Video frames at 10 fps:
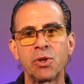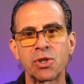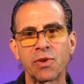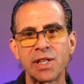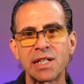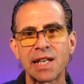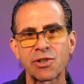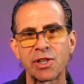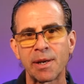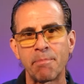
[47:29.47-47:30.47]
So this is
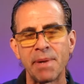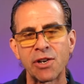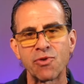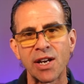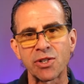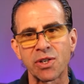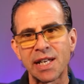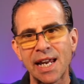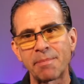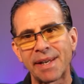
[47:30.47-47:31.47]
actually a big drink. So
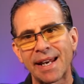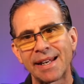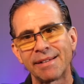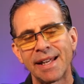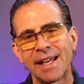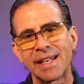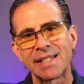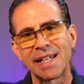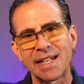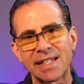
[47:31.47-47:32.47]
say I'm getting
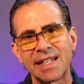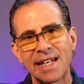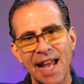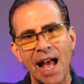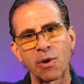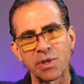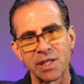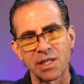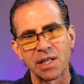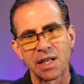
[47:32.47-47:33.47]
16
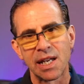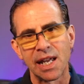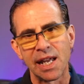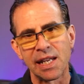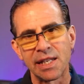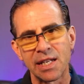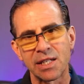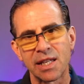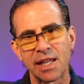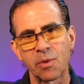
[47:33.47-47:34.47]
ounces in this
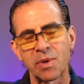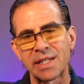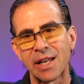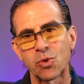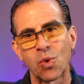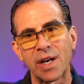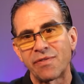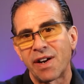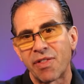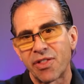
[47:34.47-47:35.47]
thing with say
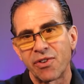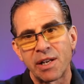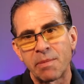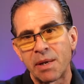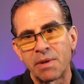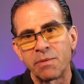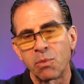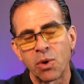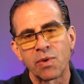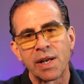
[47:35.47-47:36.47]
25, 30, maybe even
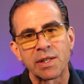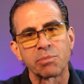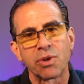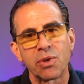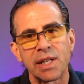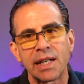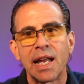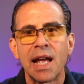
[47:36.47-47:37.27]
more grams of protein.